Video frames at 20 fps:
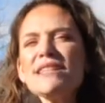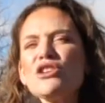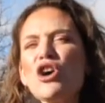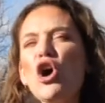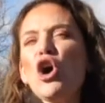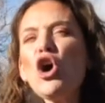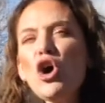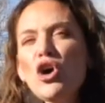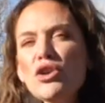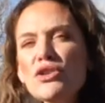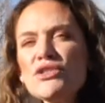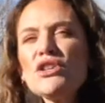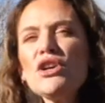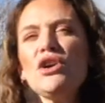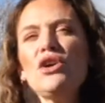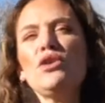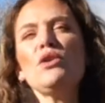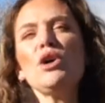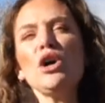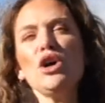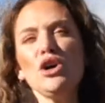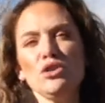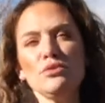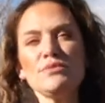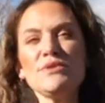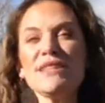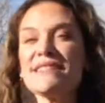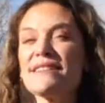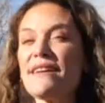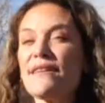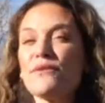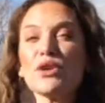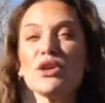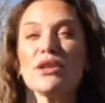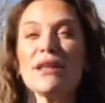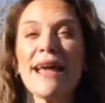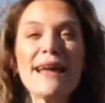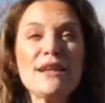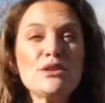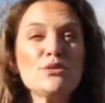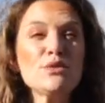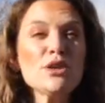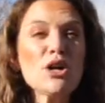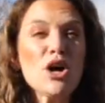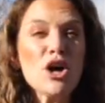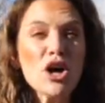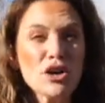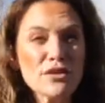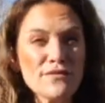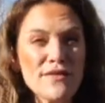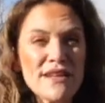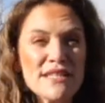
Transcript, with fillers: is also home to several annual art